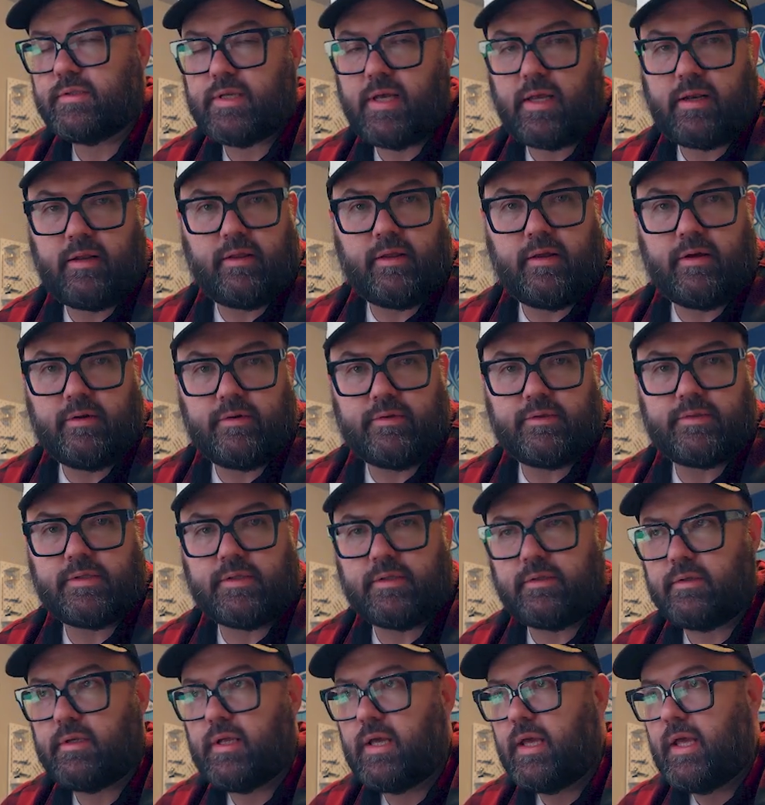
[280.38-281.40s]
out of those
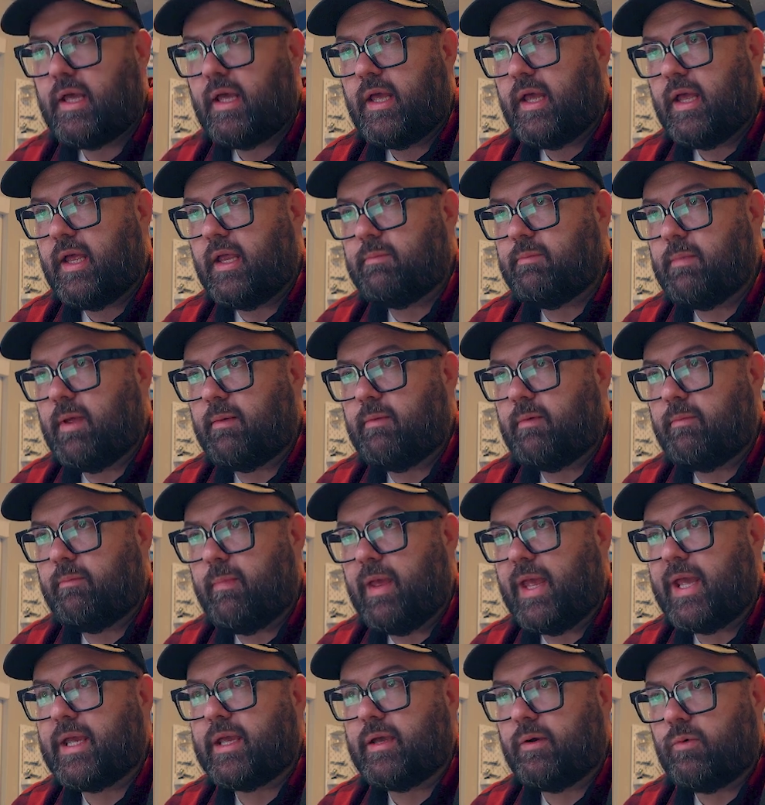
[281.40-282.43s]
and maybe
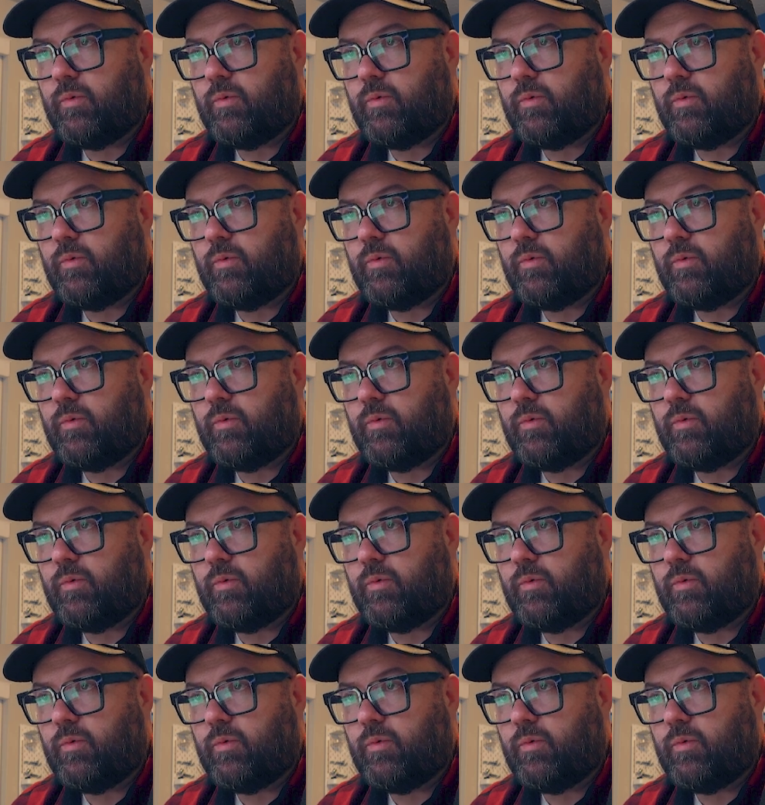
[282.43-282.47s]
make it